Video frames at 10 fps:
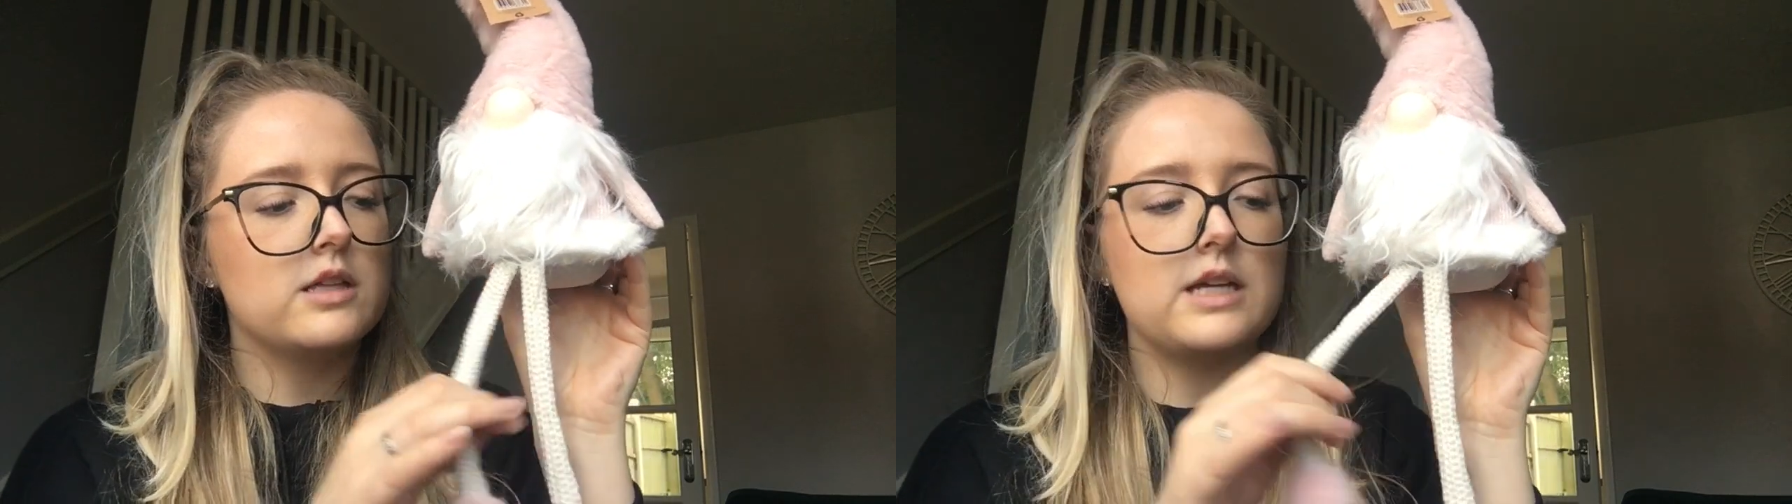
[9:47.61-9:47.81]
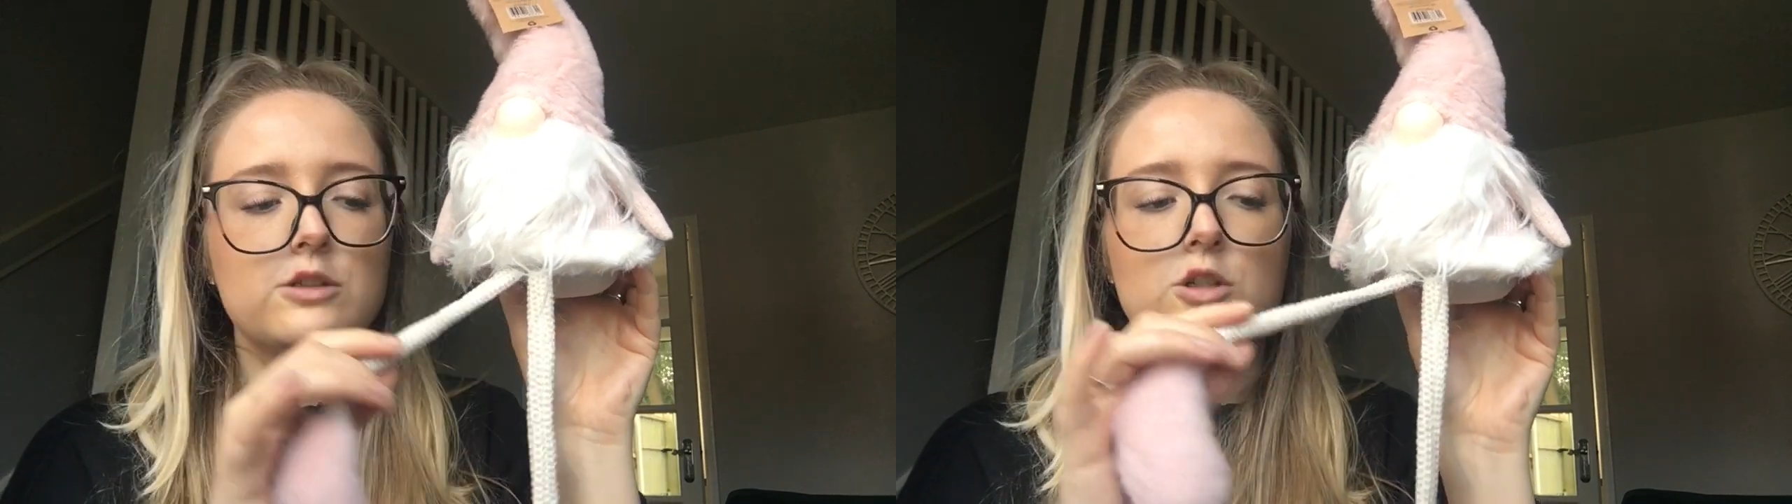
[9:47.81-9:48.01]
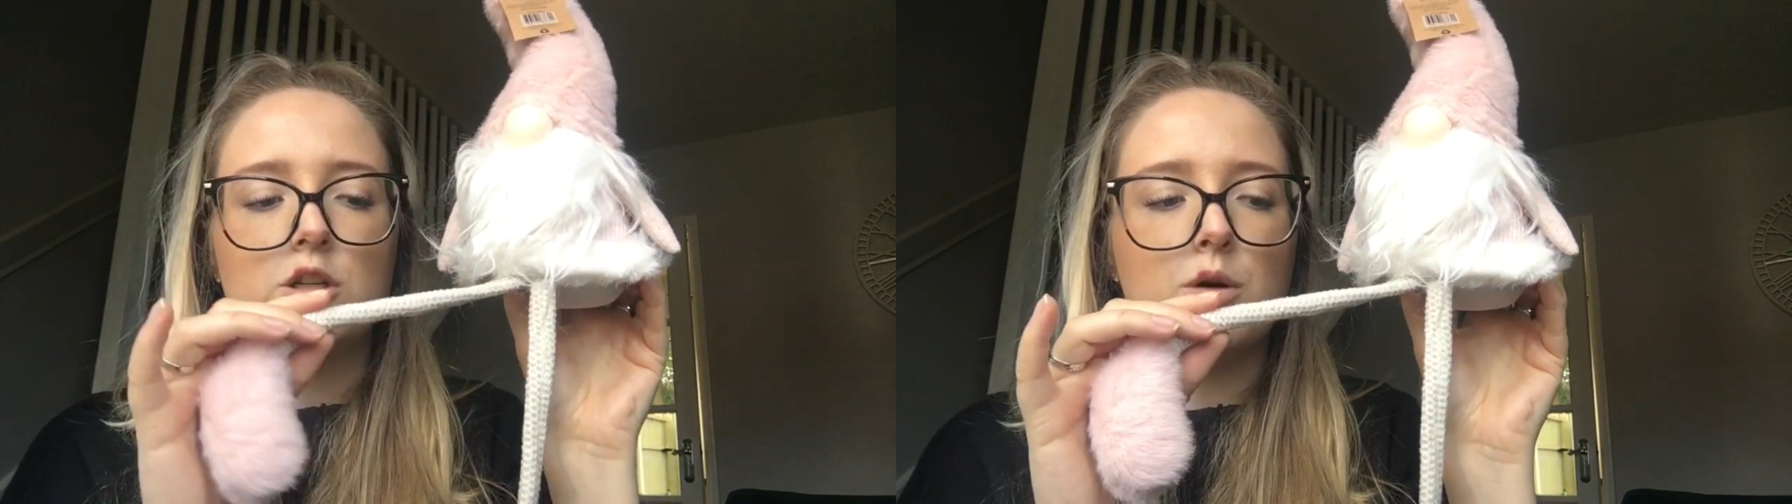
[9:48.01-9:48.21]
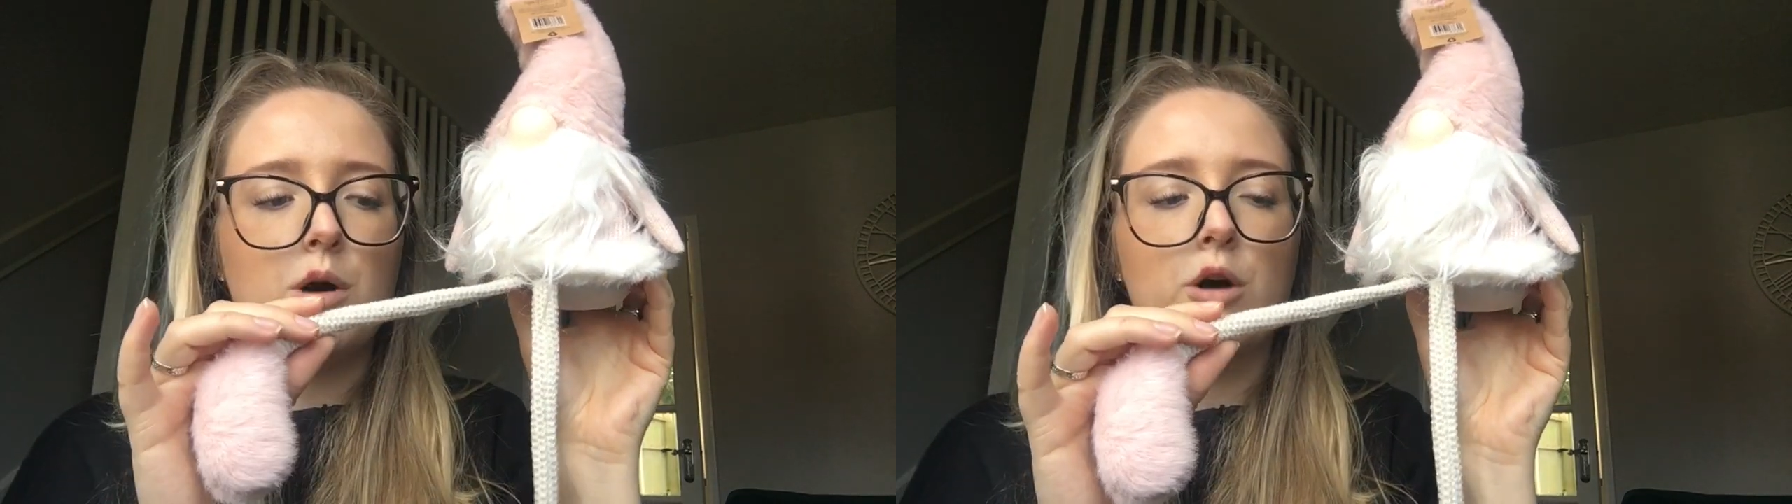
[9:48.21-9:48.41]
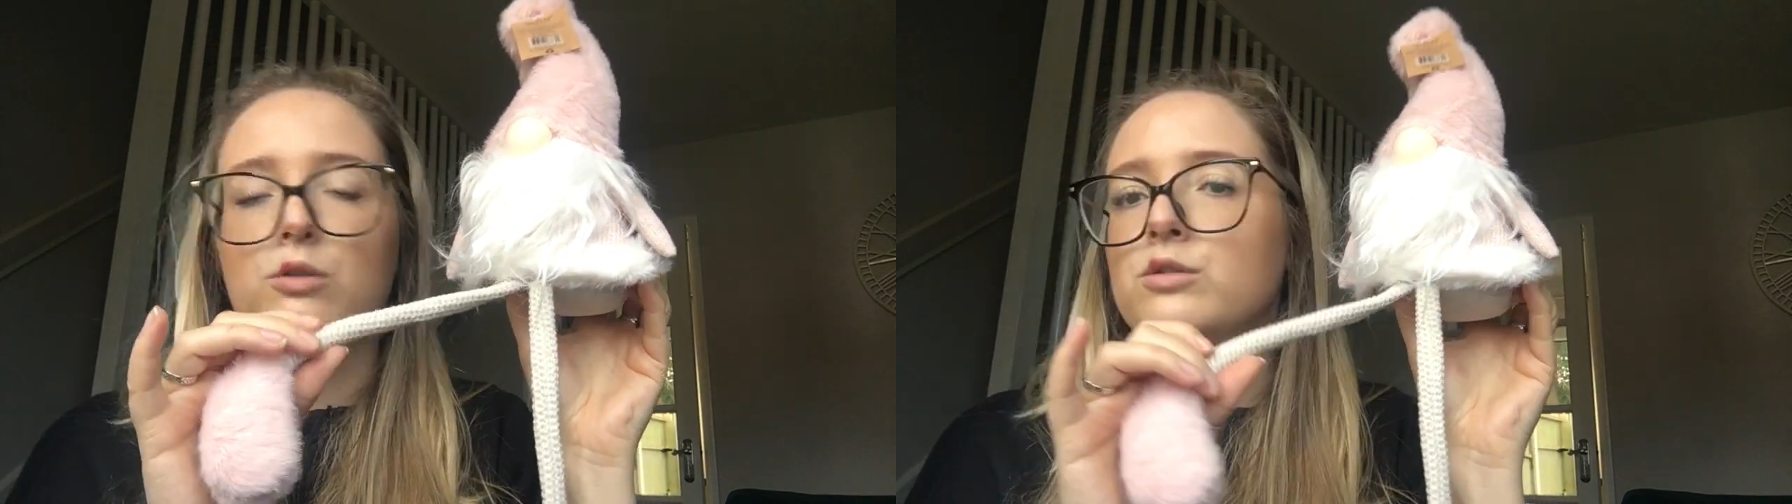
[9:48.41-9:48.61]
There's actually no
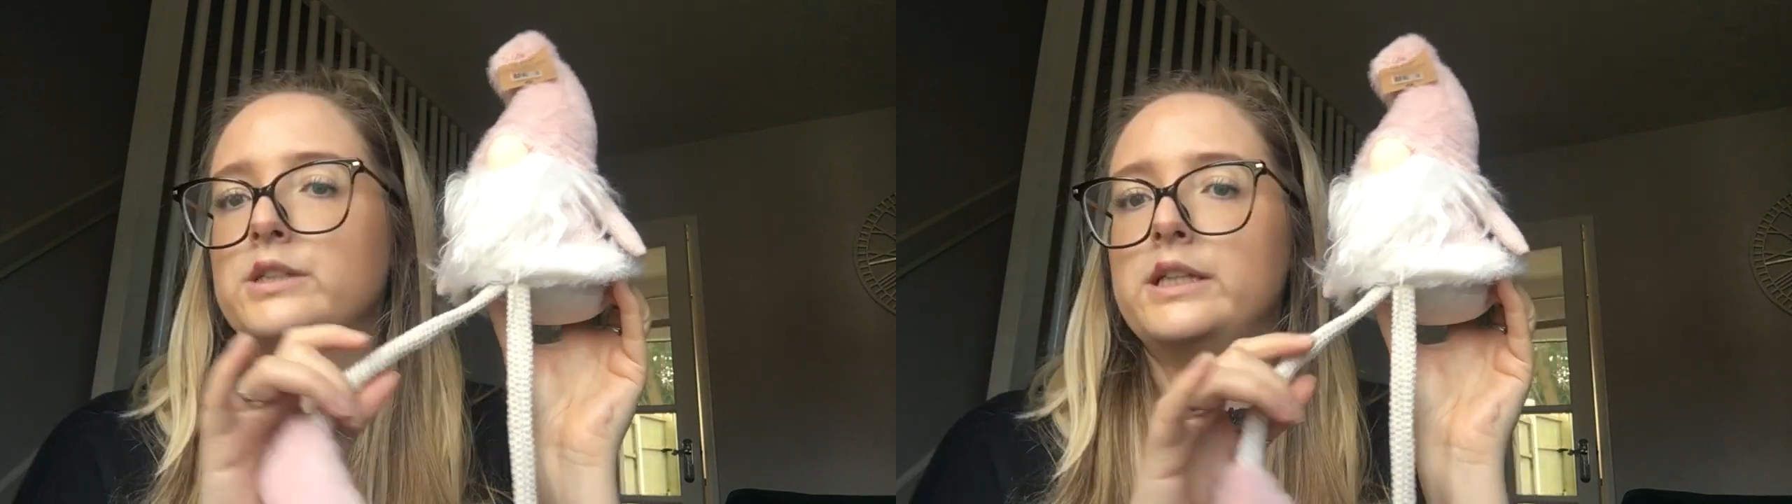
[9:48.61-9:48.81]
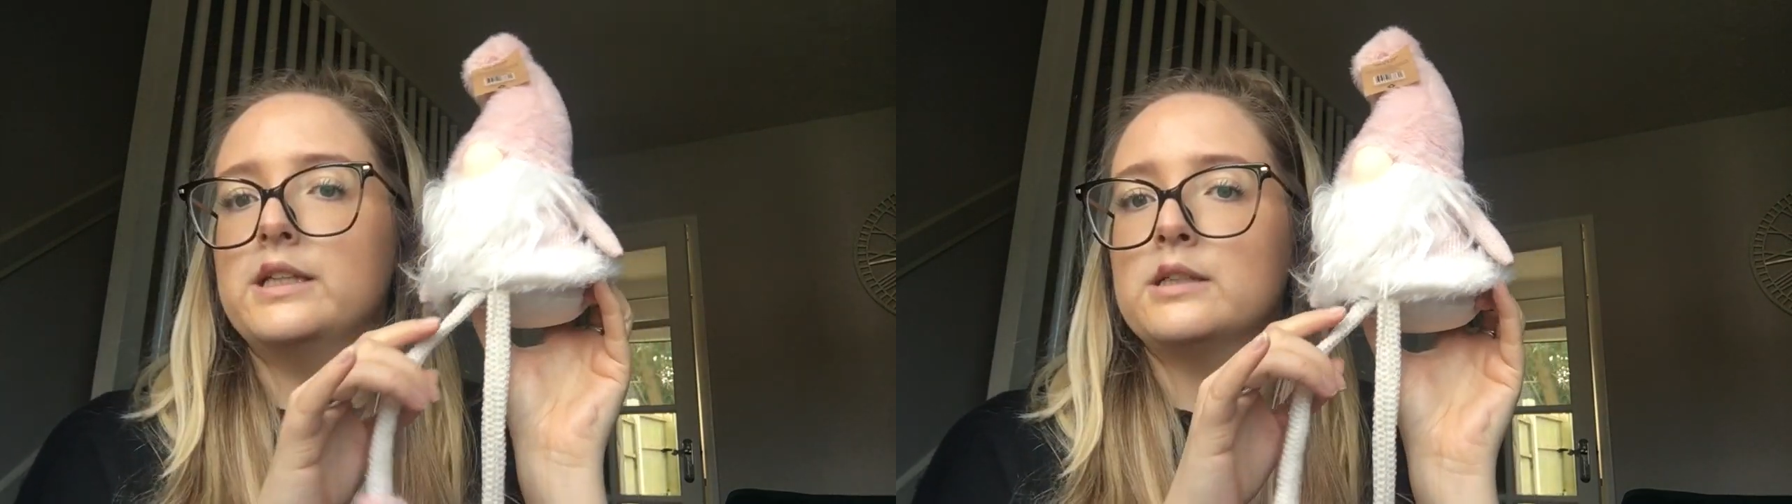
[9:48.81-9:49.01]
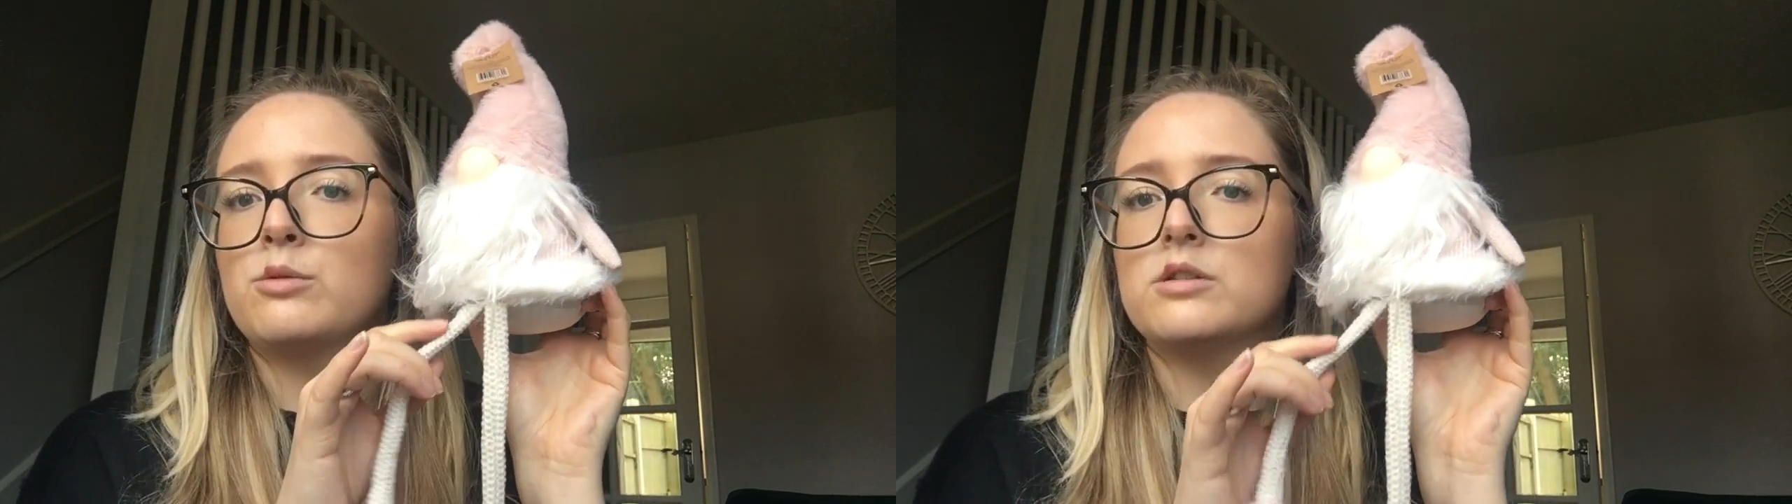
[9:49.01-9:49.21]
holes in this